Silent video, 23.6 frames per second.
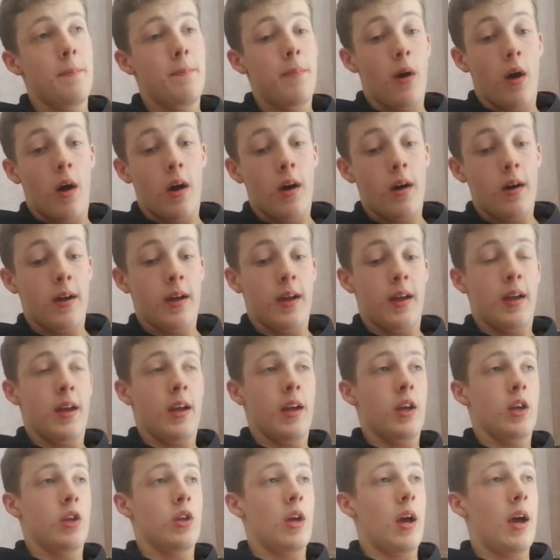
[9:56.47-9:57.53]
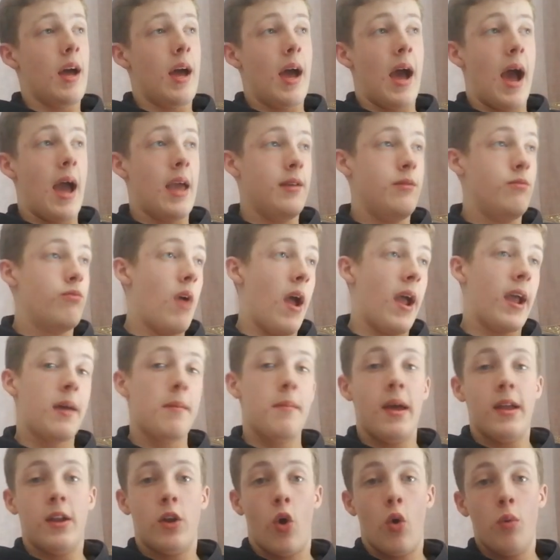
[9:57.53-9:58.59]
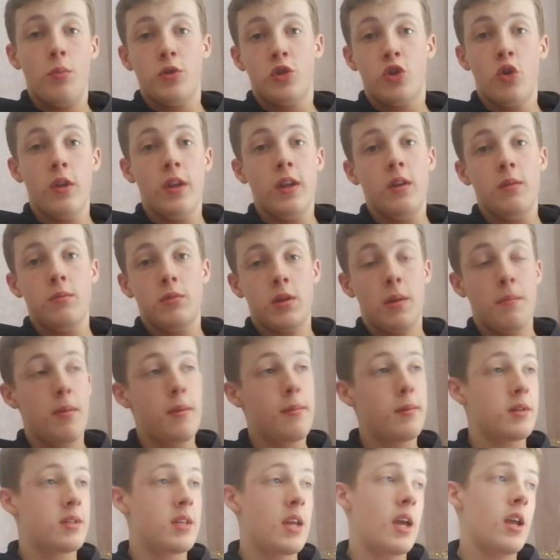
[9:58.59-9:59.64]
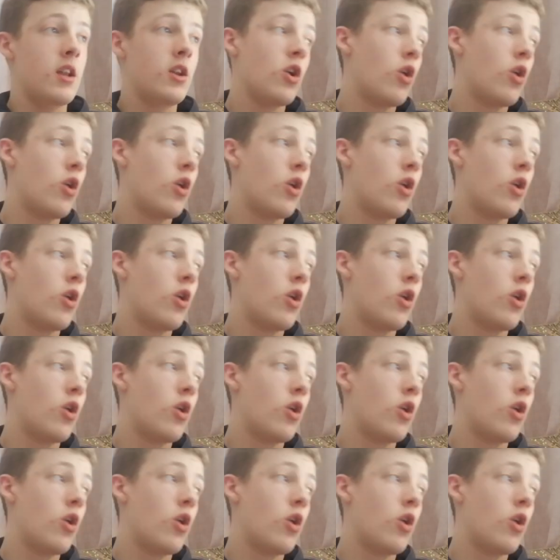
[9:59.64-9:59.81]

But I recommend homeschooling. Some people say,